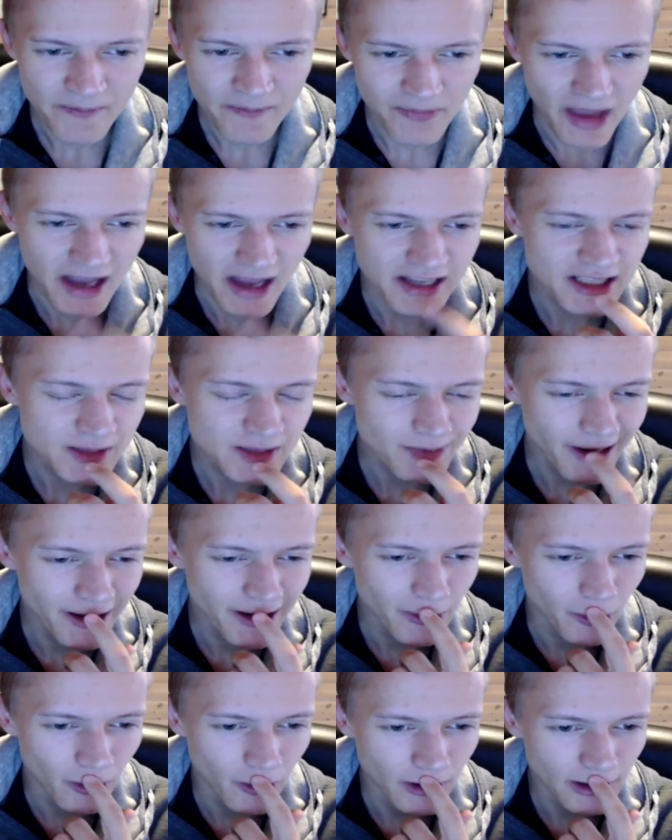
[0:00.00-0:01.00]
Like it's pain
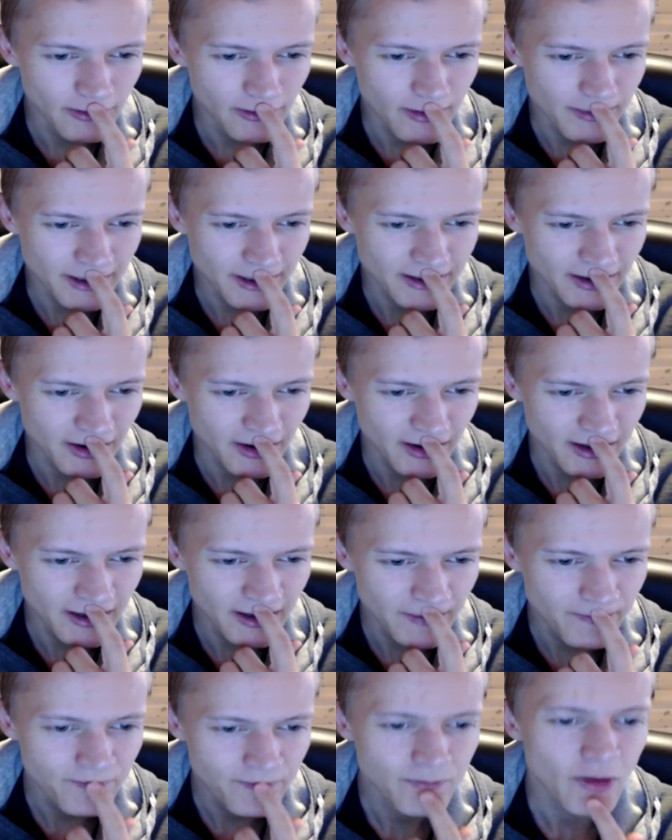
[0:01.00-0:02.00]
all over my tongue,
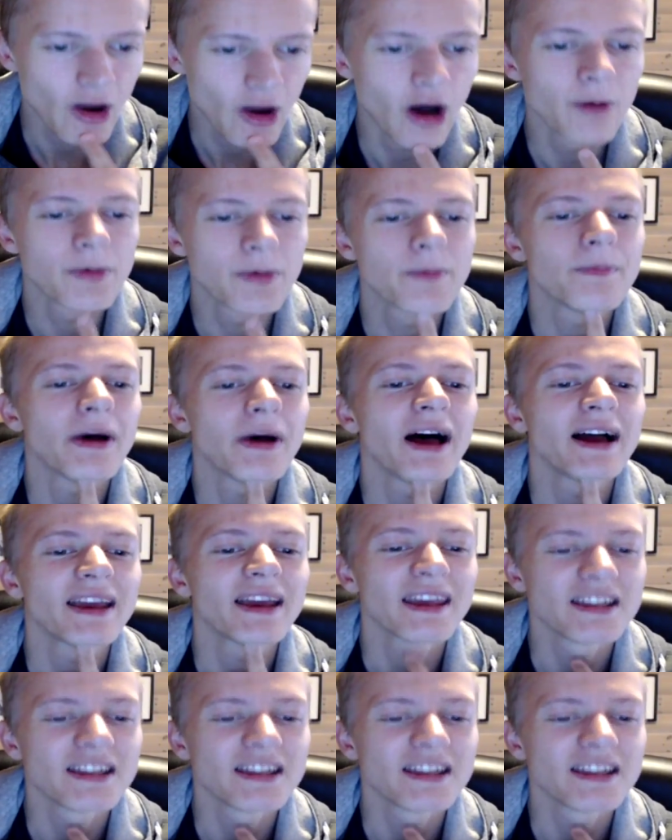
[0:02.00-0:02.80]
up back,